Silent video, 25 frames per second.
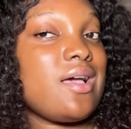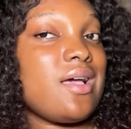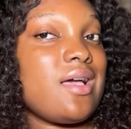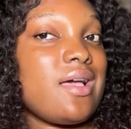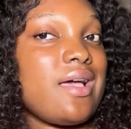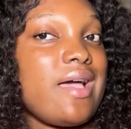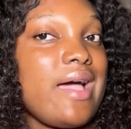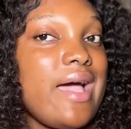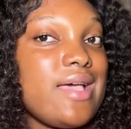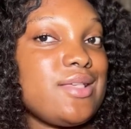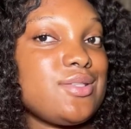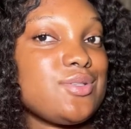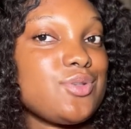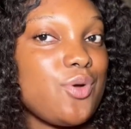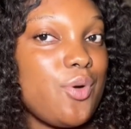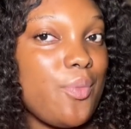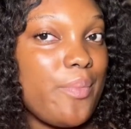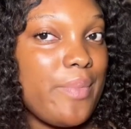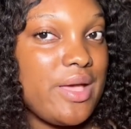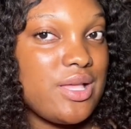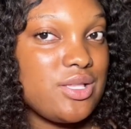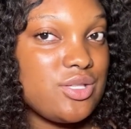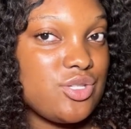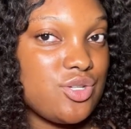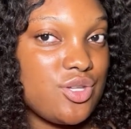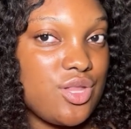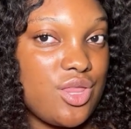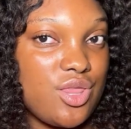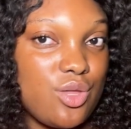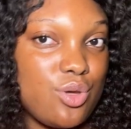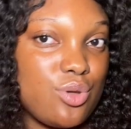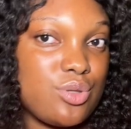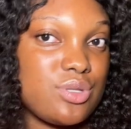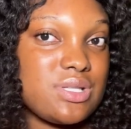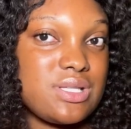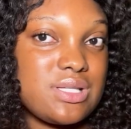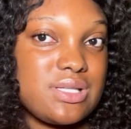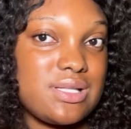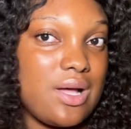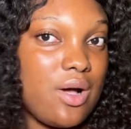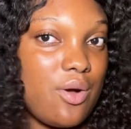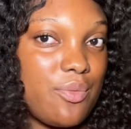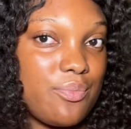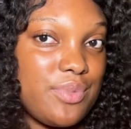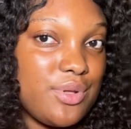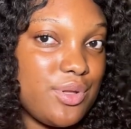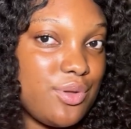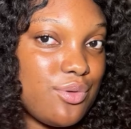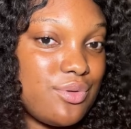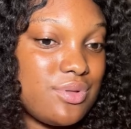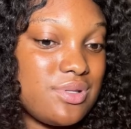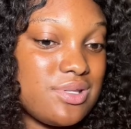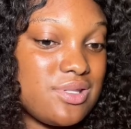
Guys, comment your thoughts down below.